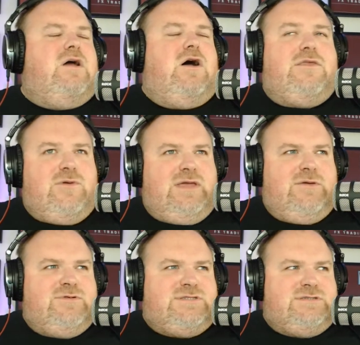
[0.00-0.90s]
I thought he
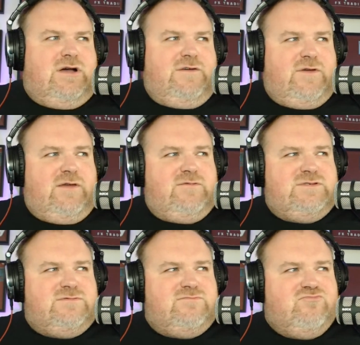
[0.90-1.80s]

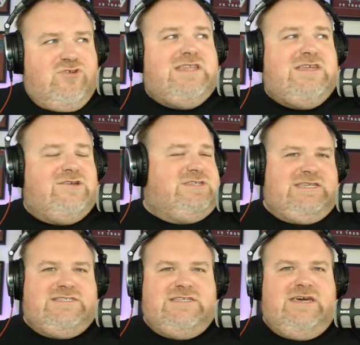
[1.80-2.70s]
was really good
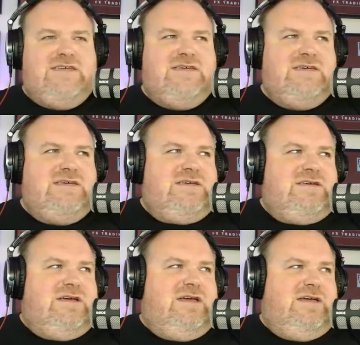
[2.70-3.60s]
yesterday,
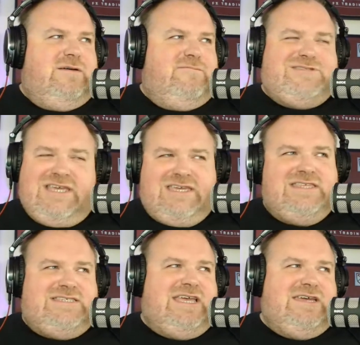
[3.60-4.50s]
particularly the
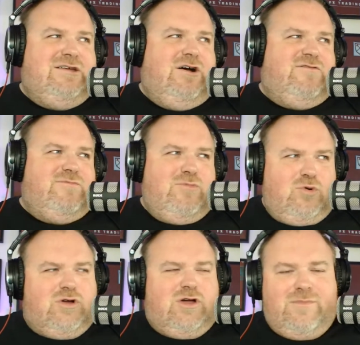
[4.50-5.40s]
second half.
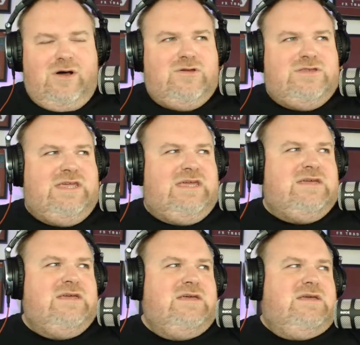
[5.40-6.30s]
More
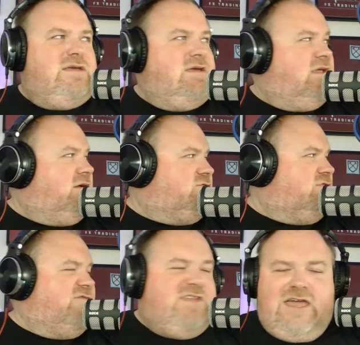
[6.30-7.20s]
commanding, you know,
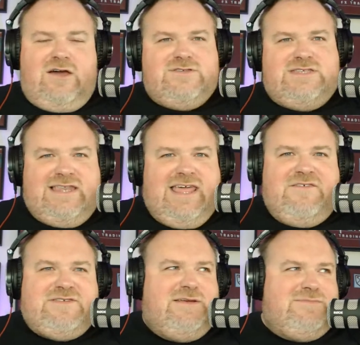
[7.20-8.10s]
drifting out onto the
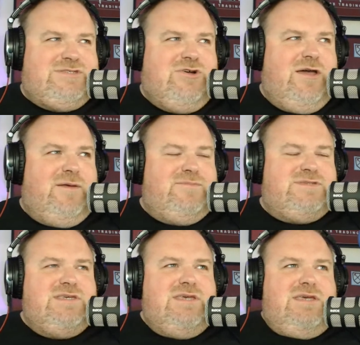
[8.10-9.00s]
left
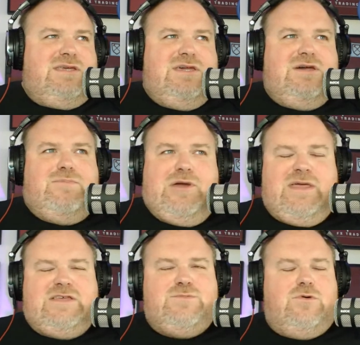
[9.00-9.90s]
sometimes, you know, putting
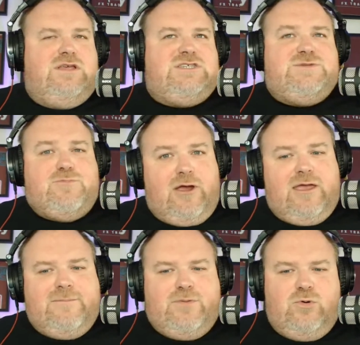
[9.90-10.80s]
those more those
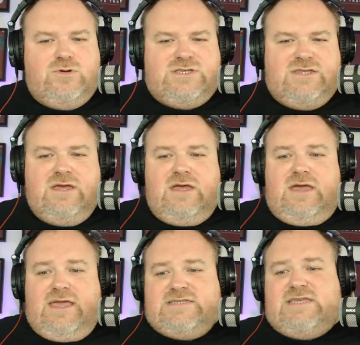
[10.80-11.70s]
spraying balls in.
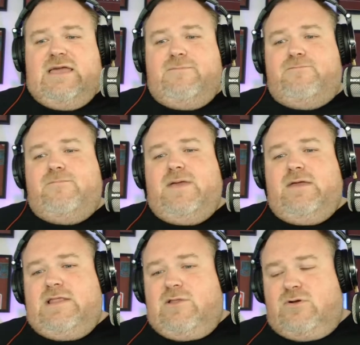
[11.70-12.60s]

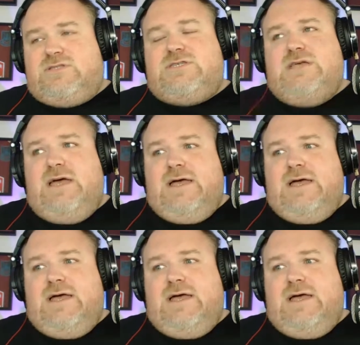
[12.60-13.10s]
He looked